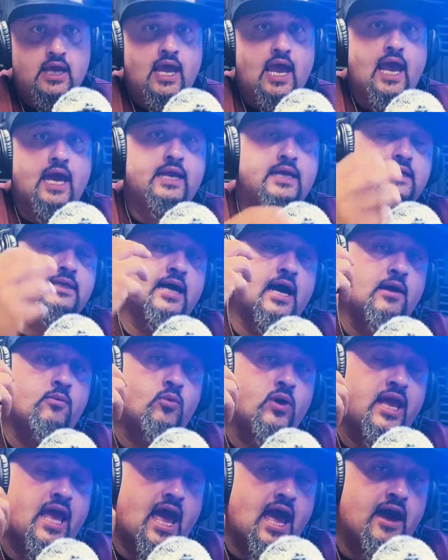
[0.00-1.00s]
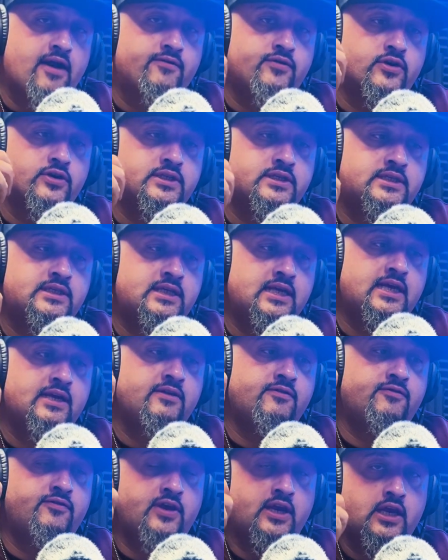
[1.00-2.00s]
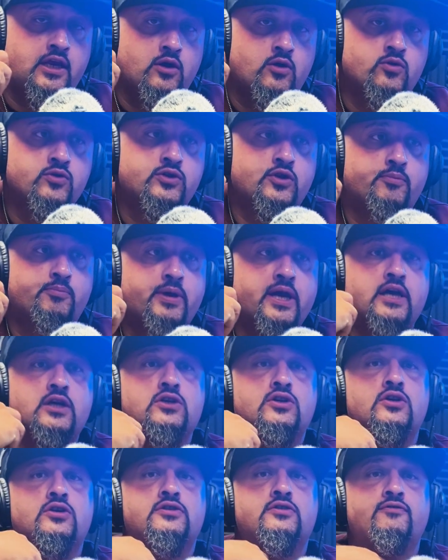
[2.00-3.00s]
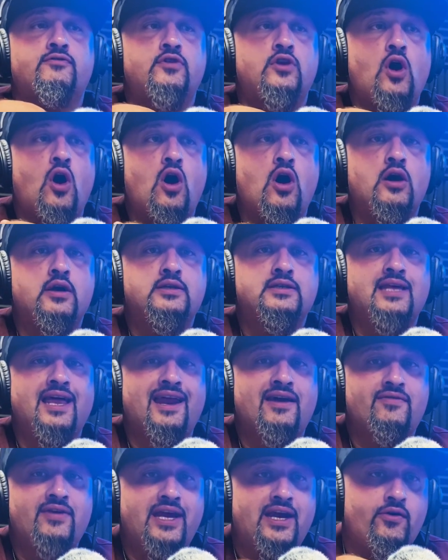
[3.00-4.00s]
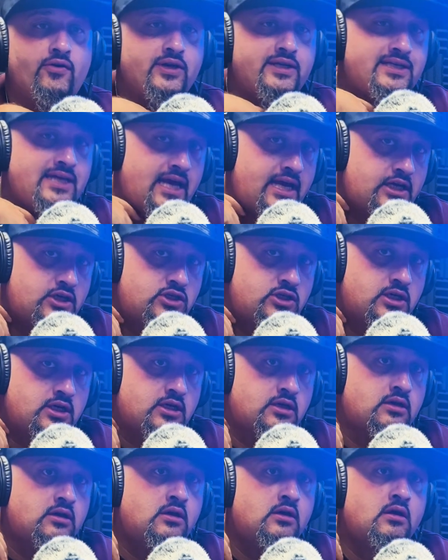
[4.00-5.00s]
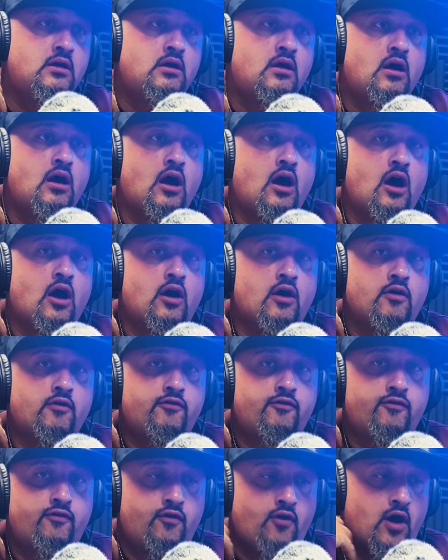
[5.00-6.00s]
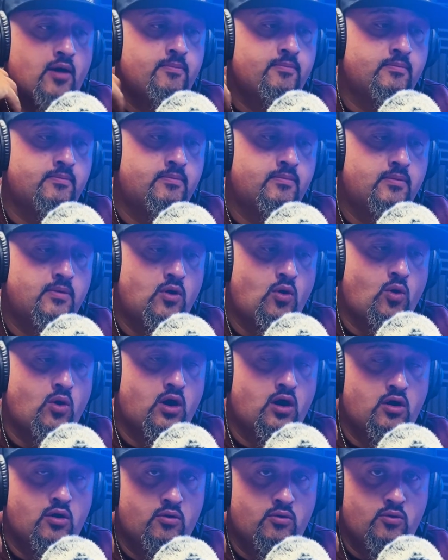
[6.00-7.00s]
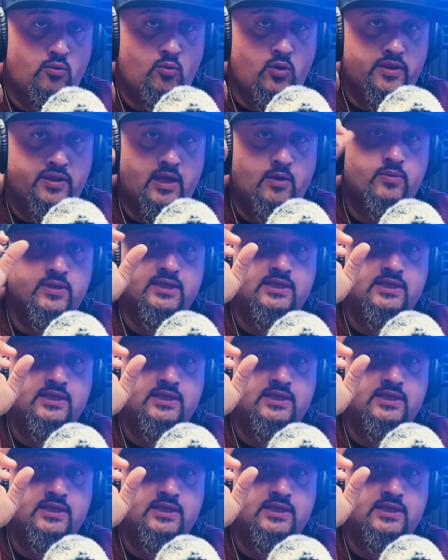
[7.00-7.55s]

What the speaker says: Anytime we ever see videos or pictures of dogs that have irritation from, or what they would